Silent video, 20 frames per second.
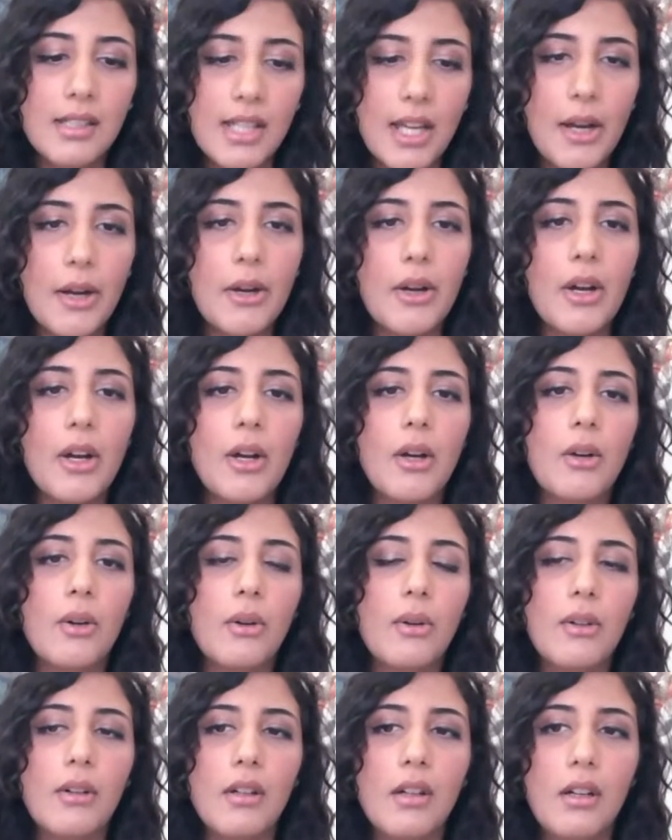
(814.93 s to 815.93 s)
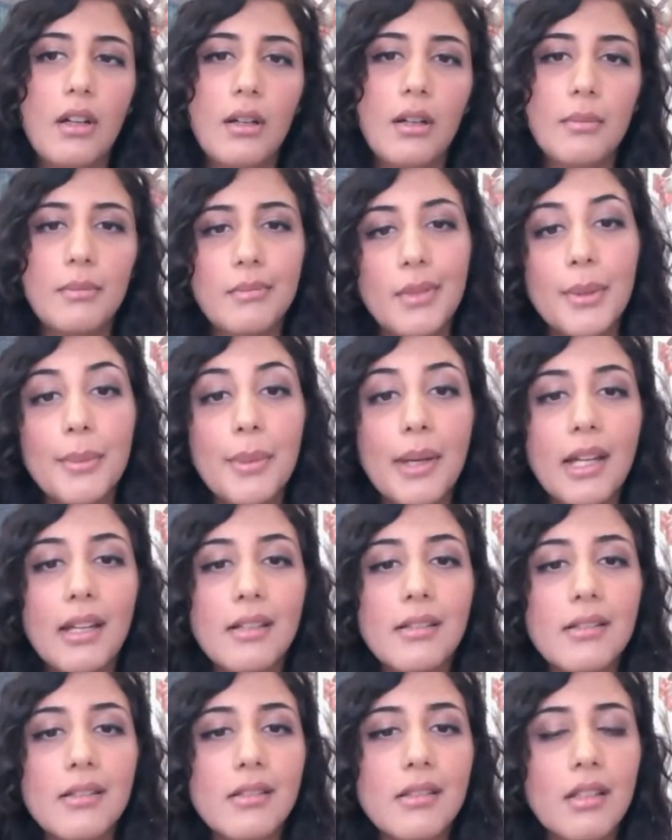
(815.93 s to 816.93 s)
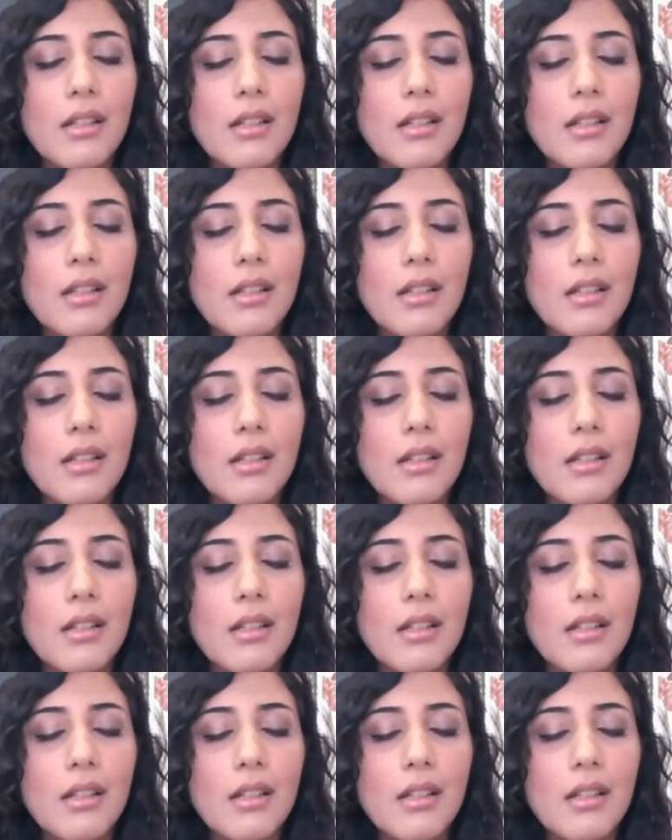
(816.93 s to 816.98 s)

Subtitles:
tarot, mermaids,